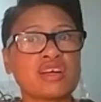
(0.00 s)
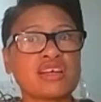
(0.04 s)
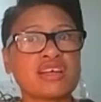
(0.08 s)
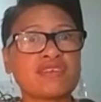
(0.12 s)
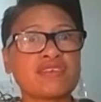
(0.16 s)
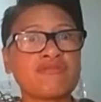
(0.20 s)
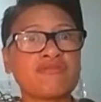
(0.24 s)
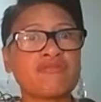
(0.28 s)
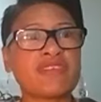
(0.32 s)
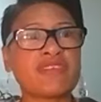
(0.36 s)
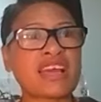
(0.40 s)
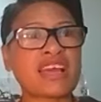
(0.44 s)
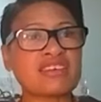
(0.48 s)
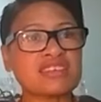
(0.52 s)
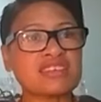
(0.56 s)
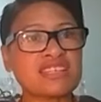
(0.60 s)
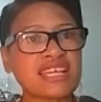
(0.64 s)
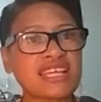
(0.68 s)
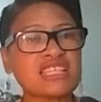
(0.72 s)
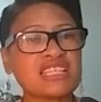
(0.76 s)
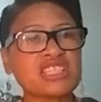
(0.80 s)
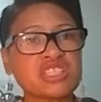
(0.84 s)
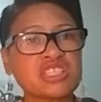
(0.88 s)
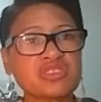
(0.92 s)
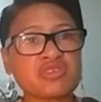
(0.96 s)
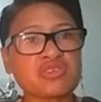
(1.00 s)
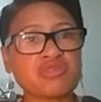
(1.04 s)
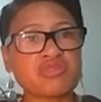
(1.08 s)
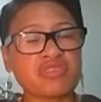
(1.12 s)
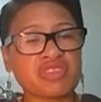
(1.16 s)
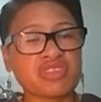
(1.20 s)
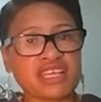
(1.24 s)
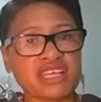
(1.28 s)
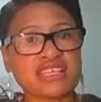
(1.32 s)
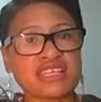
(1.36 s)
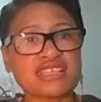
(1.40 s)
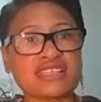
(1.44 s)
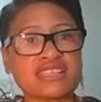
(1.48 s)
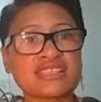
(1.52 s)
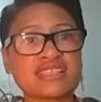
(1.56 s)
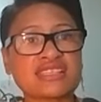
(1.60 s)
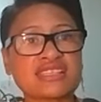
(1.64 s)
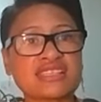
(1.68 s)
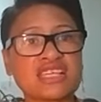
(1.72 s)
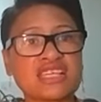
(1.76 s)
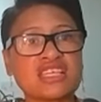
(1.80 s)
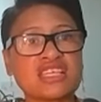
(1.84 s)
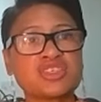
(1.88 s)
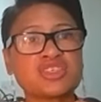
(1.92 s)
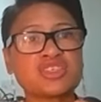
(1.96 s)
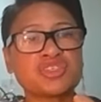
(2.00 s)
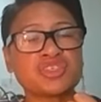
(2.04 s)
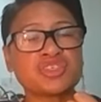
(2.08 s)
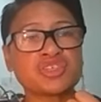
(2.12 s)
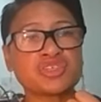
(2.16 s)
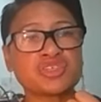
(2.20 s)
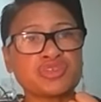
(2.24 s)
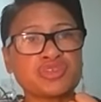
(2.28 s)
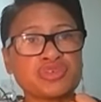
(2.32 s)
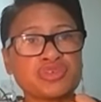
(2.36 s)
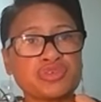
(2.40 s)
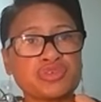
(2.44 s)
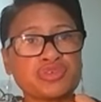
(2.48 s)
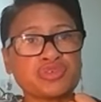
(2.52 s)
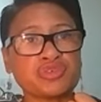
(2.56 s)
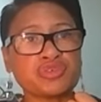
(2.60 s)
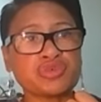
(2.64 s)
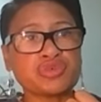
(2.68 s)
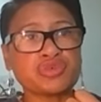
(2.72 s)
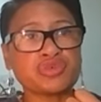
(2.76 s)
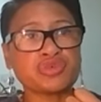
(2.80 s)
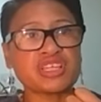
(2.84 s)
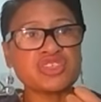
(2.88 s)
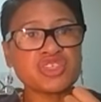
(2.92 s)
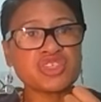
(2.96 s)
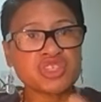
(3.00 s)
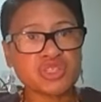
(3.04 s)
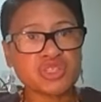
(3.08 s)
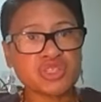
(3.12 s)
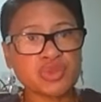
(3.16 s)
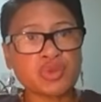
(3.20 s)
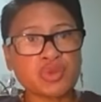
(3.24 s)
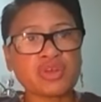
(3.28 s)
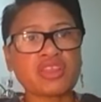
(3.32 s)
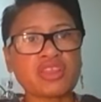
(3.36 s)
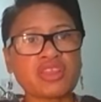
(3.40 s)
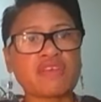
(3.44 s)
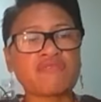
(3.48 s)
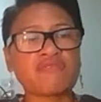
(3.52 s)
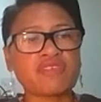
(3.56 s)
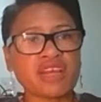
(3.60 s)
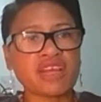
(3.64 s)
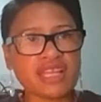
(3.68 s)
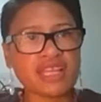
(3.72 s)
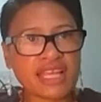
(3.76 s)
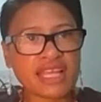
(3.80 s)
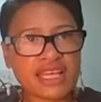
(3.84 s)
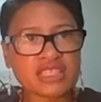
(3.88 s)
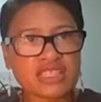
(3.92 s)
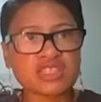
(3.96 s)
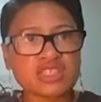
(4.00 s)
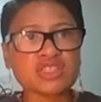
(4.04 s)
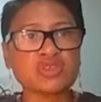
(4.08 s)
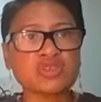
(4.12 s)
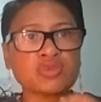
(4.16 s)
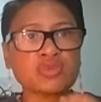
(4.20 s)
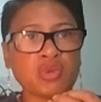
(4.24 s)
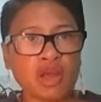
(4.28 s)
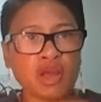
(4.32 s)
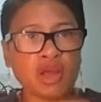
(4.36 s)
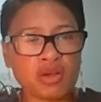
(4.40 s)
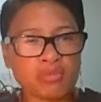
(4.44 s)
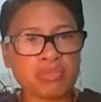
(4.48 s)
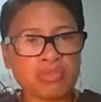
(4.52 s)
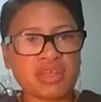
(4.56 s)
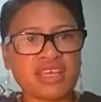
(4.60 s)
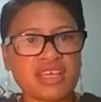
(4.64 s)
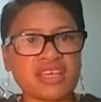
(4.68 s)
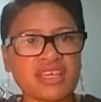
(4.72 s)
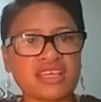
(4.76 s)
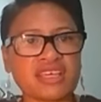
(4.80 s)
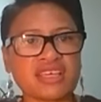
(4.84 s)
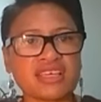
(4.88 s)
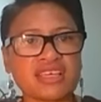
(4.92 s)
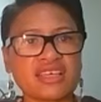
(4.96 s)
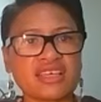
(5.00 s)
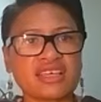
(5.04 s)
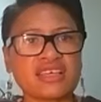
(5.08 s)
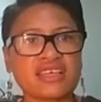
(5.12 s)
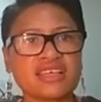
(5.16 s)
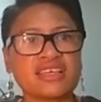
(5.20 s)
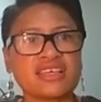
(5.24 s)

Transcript: foundational things to ensure that financial well-being